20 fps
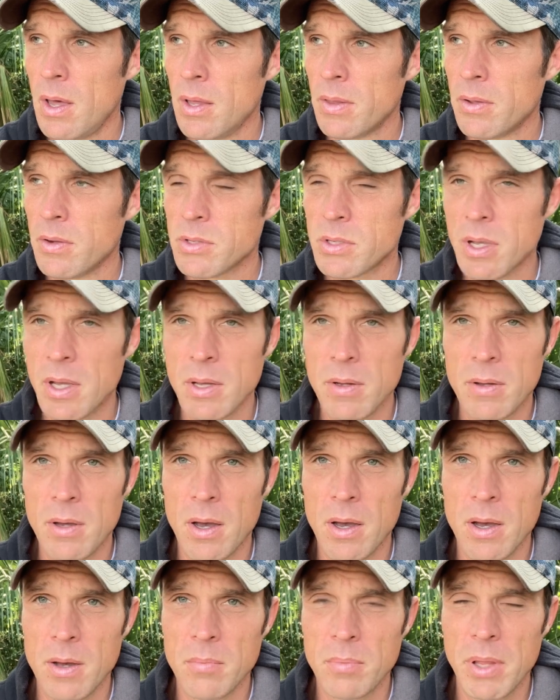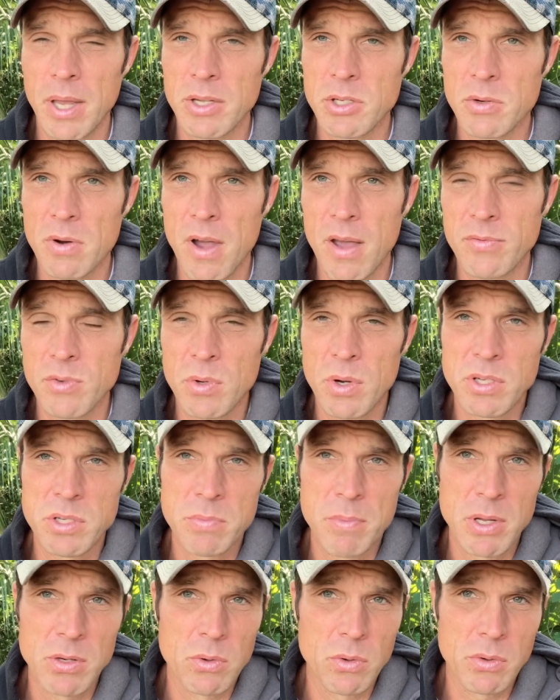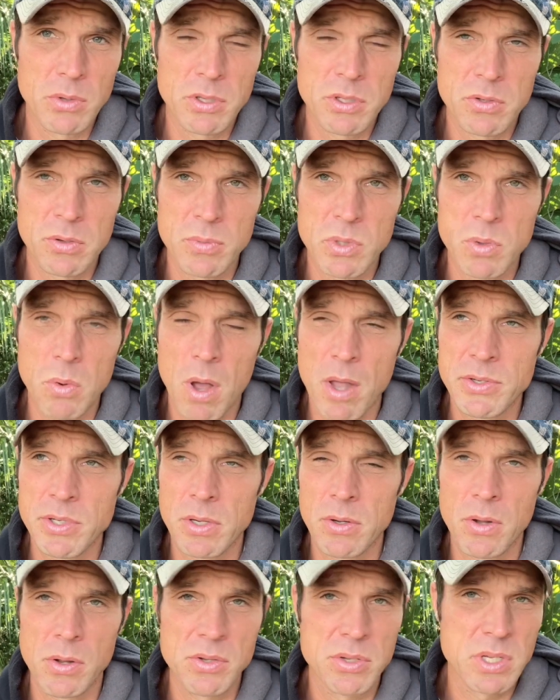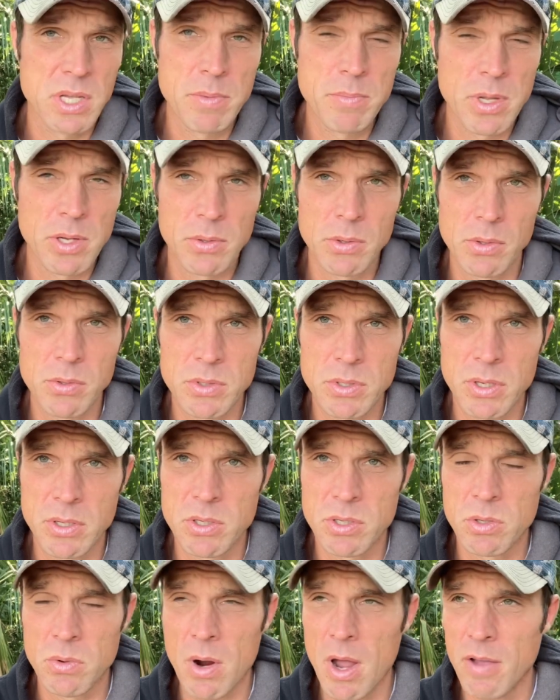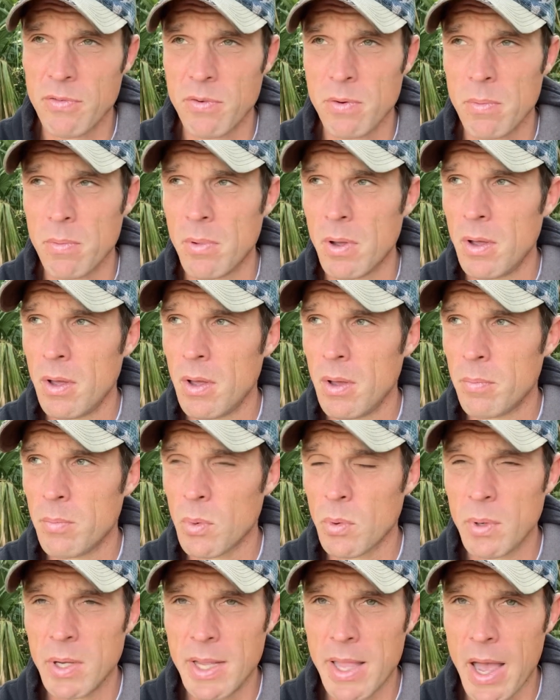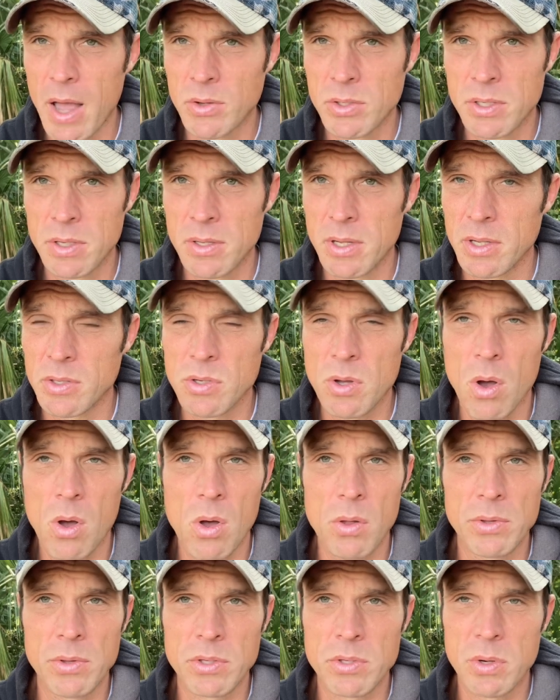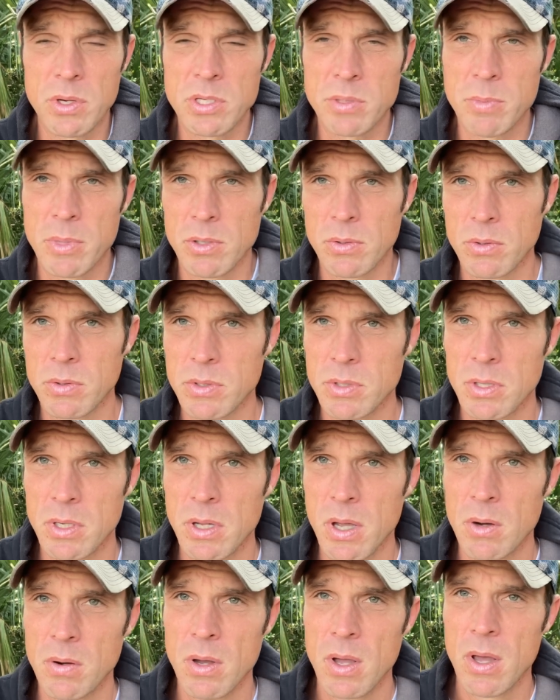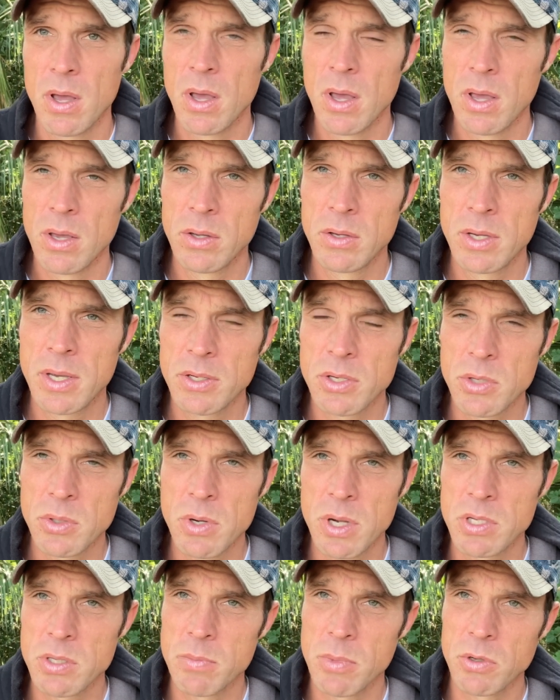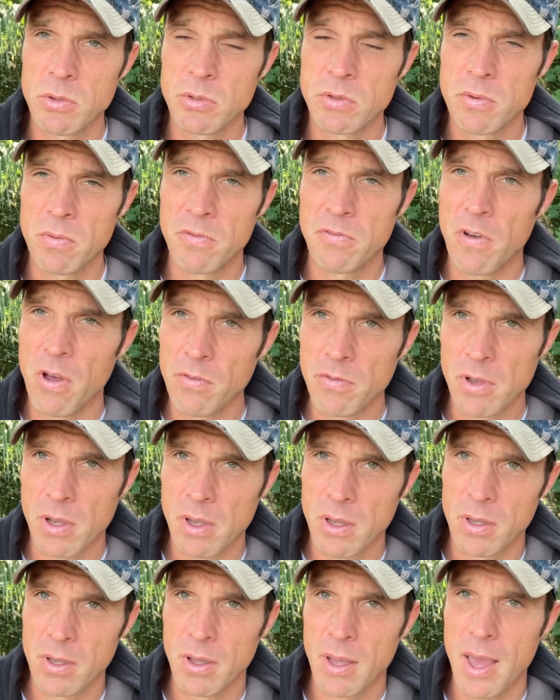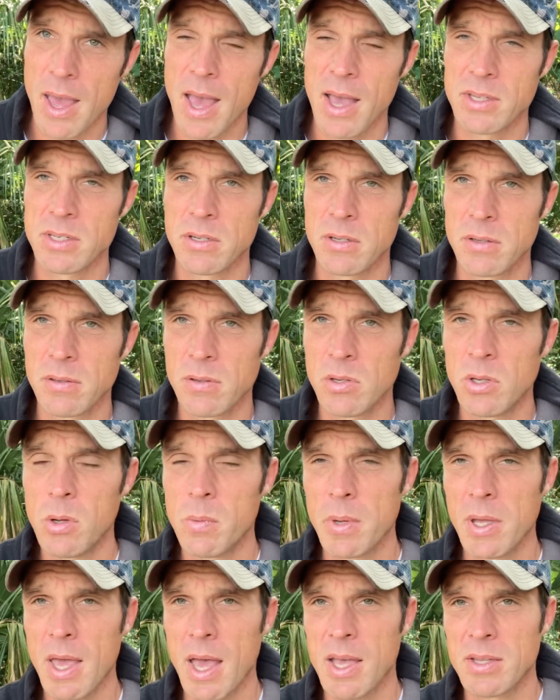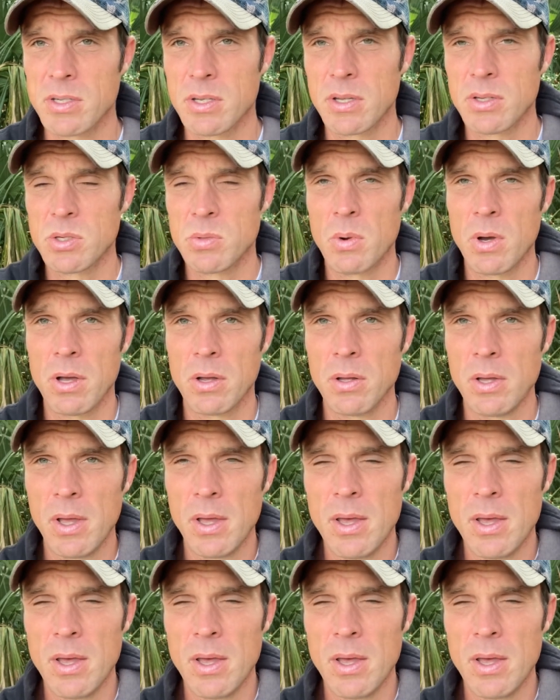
there's a uh, plant-derived trace mineral that's from Swanson called sea minerals that's derived from marine algae. That is all the trace minerals. You know, you get your trace minerals from fulvic acid, humic acid as well.